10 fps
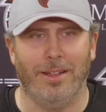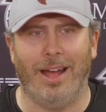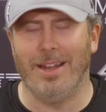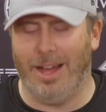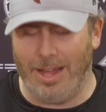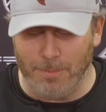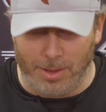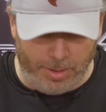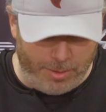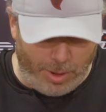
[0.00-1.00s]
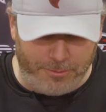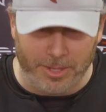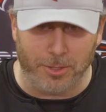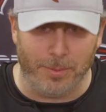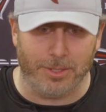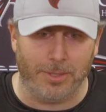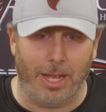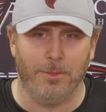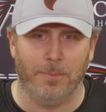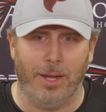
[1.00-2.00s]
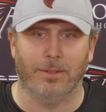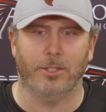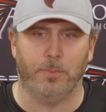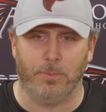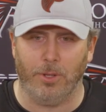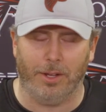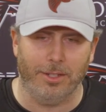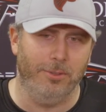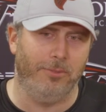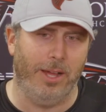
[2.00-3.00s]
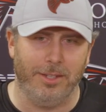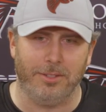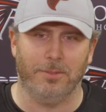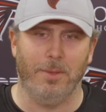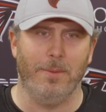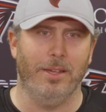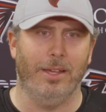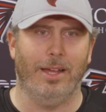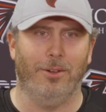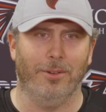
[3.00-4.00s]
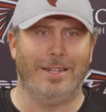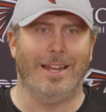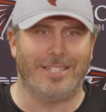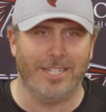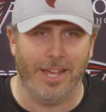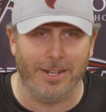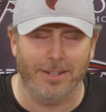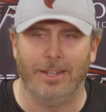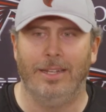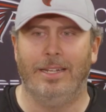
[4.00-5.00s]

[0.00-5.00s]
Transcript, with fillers: I know my, my, wife gets on me sometimes about talking too fast and maybe yeah. I don't enunciate.